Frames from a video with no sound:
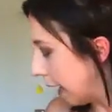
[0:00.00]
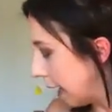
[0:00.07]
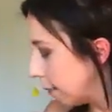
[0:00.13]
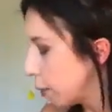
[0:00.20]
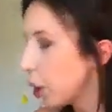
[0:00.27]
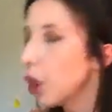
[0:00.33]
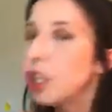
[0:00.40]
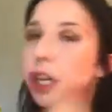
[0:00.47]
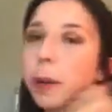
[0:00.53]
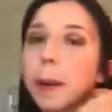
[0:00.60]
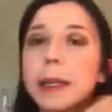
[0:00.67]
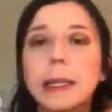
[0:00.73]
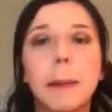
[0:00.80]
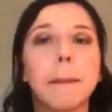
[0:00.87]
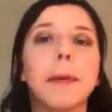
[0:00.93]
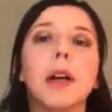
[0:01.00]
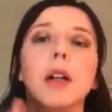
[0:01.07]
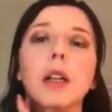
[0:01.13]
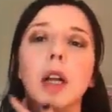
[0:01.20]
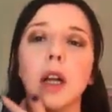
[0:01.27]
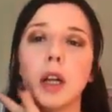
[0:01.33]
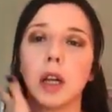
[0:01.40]
And I'm just going to do a
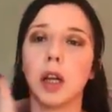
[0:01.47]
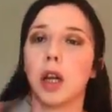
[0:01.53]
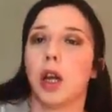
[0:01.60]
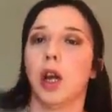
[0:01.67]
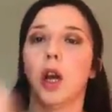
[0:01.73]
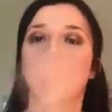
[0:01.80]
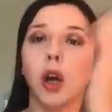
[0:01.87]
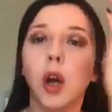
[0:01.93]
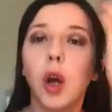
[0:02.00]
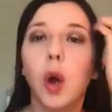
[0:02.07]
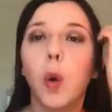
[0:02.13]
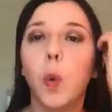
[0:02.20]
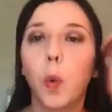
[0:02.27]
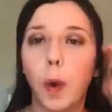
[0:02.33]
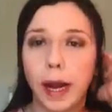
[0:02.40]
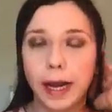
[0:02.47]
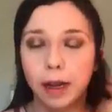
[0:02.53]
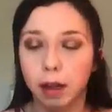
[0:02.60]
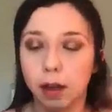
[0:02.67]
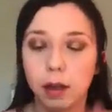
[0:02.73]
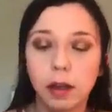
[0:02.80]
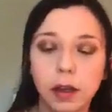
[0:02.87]
simple
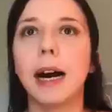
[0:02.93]
wing.